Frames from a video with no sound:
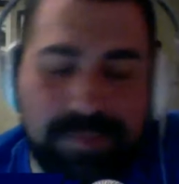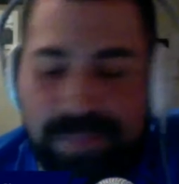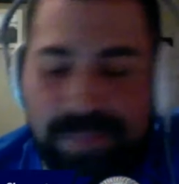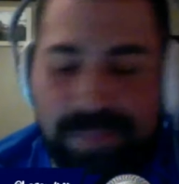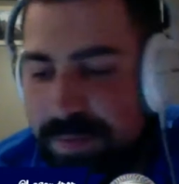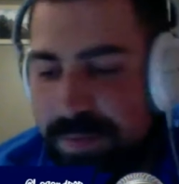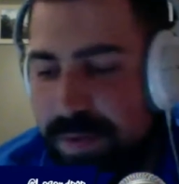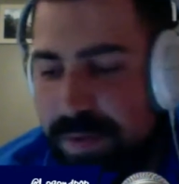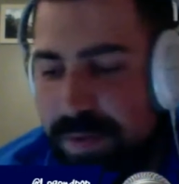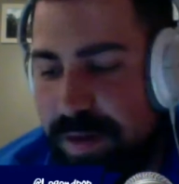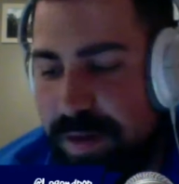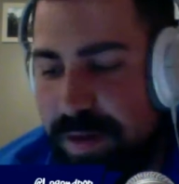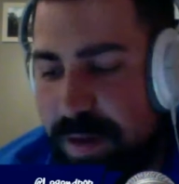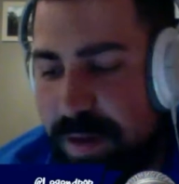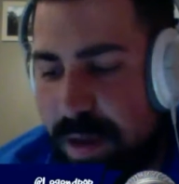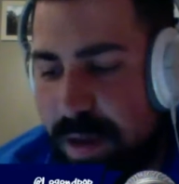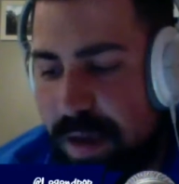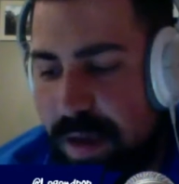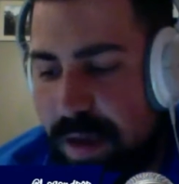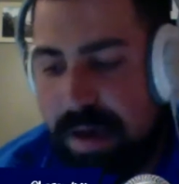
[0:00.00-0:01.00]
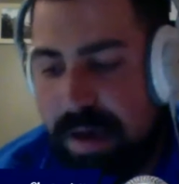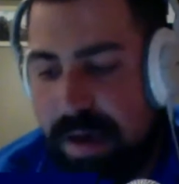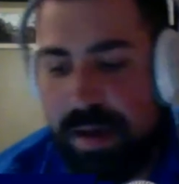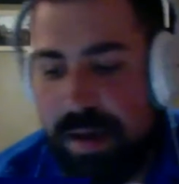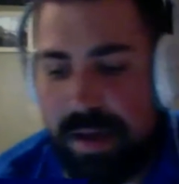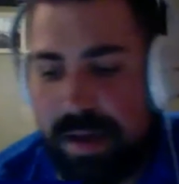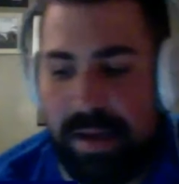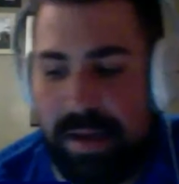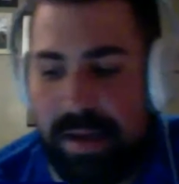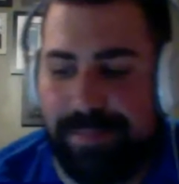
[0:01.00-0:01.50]
But
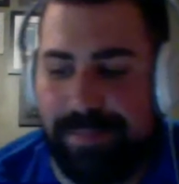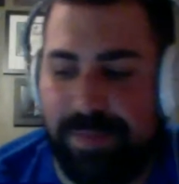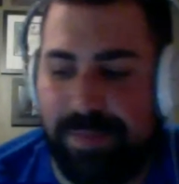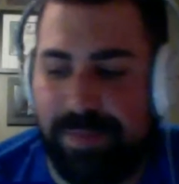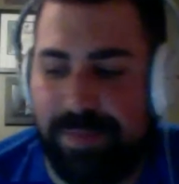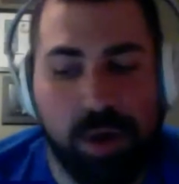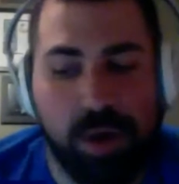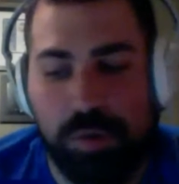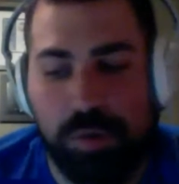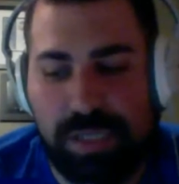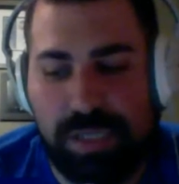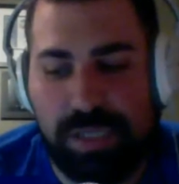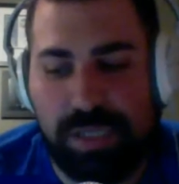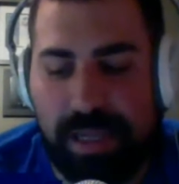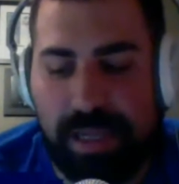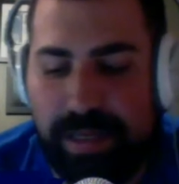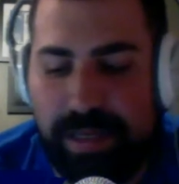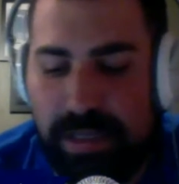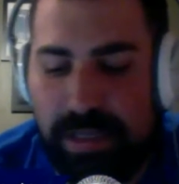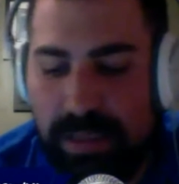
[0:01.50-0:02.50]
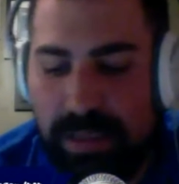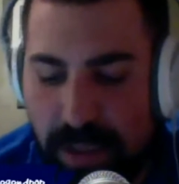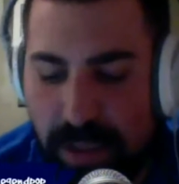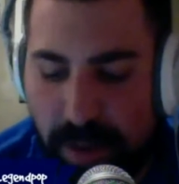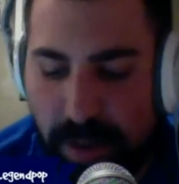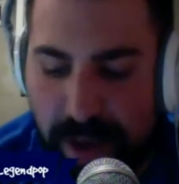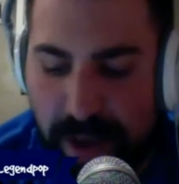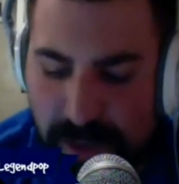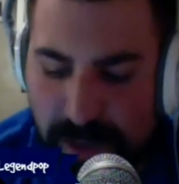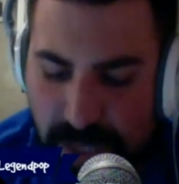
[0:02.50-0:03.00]
no Silent Hills. So
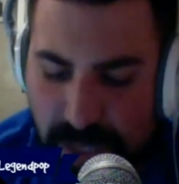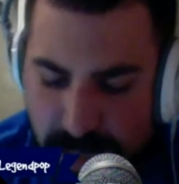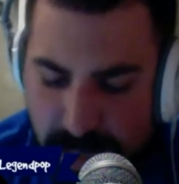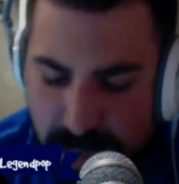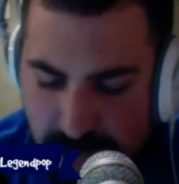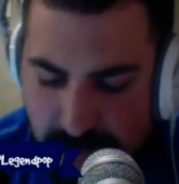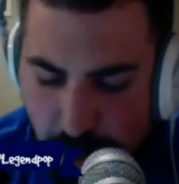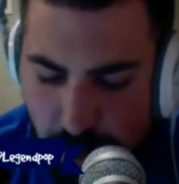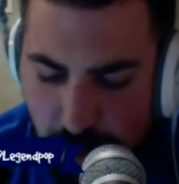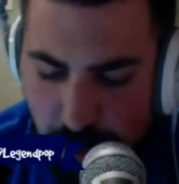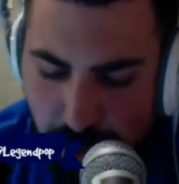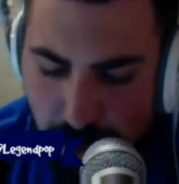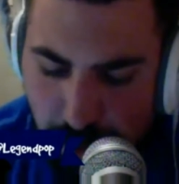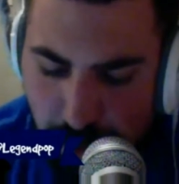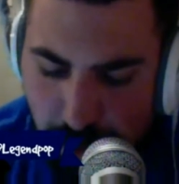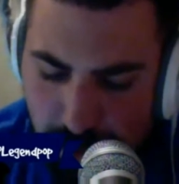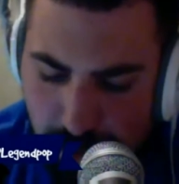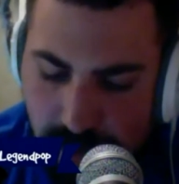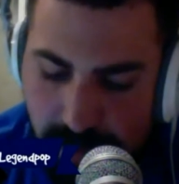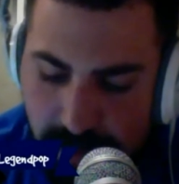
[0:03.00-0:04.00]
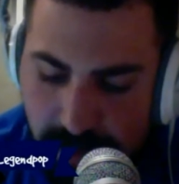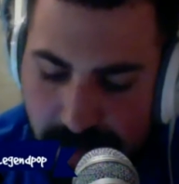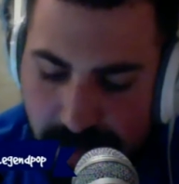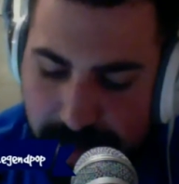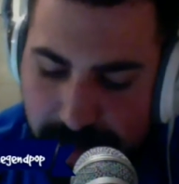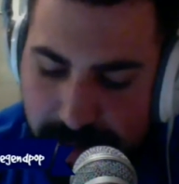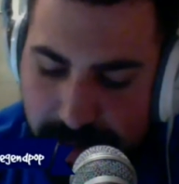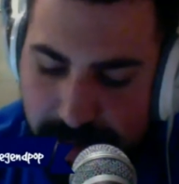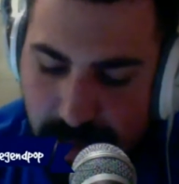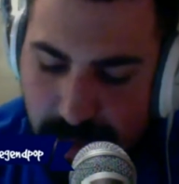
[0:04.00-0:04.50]
outside of that, what did you think of the
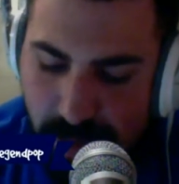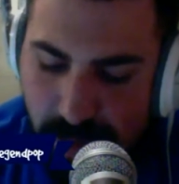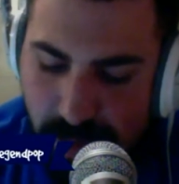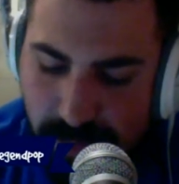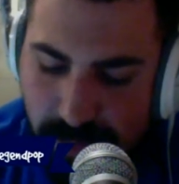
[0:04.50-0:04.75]
Microsoft